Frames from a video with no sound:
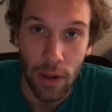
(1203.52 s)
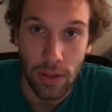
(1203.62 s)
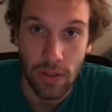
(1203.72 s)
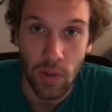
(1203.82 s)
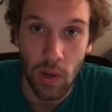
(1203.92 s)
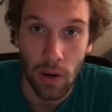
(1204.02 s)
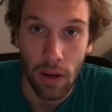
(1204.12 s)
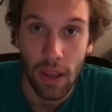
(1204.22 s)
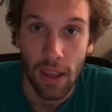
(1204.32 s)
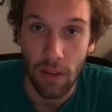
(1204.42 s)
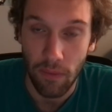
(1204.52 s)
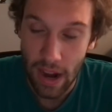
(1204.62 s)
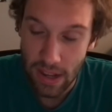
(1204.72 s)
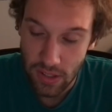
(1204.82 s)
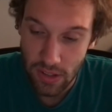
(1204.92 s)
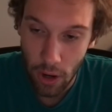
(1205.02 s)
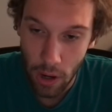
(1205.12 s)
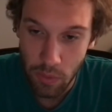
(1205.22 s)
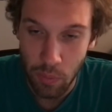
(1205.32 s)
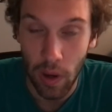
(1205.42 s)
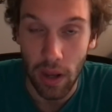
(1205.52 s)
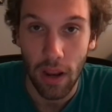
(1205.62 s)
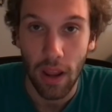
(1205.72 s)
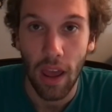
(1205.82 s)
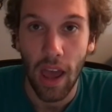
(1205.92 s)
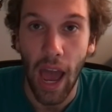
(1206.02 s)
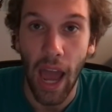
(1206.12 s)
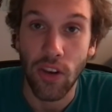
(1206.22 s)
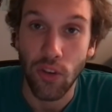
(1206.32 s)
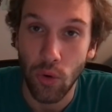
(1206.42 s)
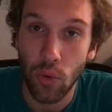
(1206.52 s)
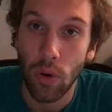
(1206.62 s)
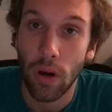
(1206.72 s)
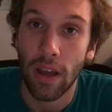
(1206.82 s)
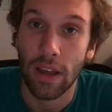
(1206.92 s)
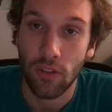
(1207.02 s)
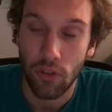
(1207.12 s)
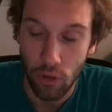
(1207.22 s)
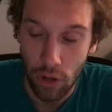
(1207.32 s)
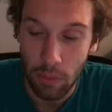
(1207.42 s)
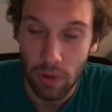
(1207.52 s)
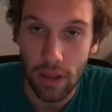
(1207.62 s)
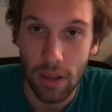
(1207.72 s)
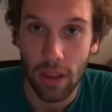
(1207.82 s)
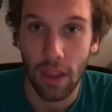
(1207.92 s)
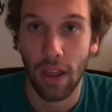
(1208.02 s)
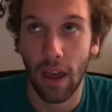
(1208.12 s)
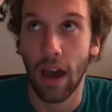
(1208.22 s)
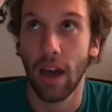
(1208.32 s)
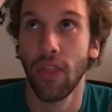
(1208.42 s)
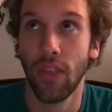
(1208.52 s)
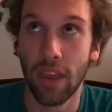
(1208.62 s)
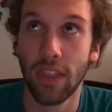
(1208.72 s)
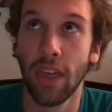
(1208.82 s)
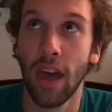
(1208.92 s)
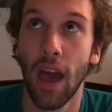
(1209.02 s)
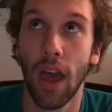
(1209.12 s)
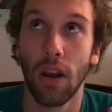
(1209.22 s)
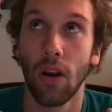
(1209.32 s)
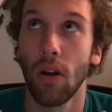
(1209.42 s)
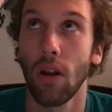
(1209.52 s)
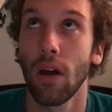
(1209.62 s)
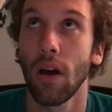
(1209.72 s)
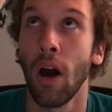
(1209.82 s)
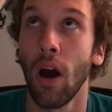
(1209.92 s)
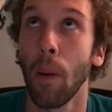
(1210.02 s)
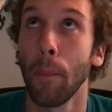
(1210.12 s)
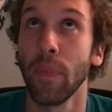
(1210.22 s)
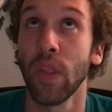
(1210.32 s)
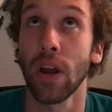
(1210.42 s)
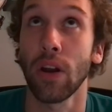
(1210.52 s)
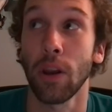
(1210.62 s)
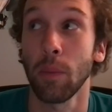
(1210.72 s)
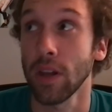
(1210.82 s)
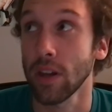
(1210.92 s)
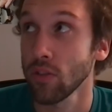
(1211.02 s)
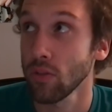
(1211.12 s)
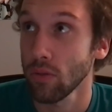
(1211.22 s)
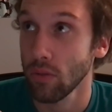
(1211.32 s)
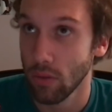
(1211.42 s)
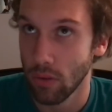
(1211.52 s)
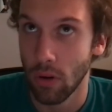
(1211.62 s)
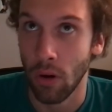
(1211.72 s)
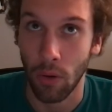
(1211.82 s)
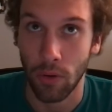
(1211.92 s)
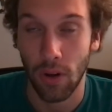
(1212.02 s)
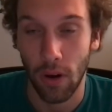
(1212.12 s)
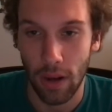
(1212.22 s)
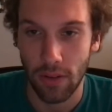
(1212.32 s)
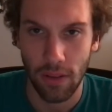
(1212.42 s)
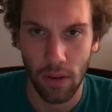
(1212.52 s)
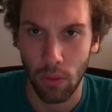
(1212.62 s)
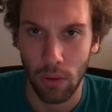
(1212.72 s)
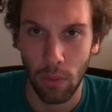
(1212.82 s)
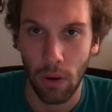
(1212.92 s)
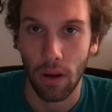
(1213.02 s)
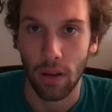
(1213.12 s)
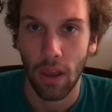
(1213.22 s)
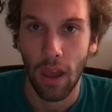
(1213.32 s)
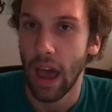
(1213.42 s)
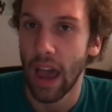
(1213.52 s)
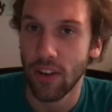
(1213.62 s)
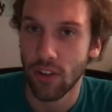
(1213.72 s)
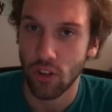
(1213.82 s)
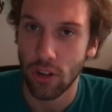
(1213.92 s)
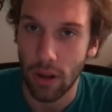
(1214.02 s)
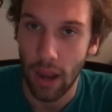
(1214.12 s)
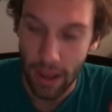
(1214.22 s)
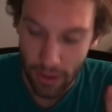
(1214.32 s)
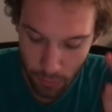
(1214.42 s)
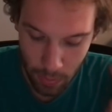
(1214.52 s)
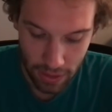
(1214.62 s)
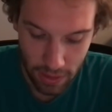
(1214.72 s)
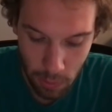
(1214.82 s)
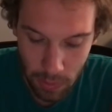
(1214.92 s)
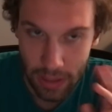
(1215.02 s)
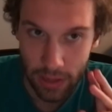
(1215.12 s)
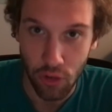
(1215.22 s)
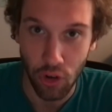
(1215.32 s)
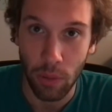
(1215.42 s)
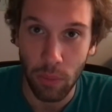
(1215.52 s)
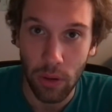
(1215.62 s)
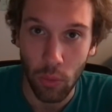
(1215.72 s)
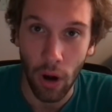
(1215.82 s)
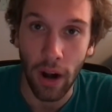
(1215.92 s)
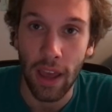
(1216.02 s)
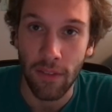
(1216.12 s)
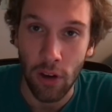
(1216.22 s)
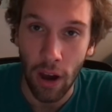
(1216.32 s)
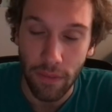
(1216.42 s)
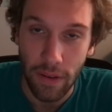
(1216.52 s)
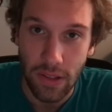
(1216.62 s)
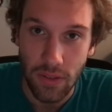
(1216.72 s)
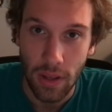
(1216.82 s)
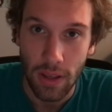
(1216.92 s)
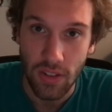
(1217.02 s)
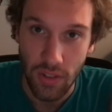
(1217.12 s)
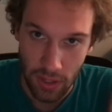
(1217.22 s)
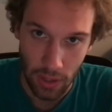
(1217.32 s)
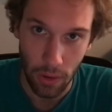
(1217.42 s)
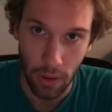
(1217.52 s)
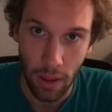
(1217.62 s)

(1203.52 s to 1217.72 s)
this year in fantasy terms. But I do extremely think that they are going to be oh, sorry, I said that really wrong. I expect them to be an extremely run-heavy offense still,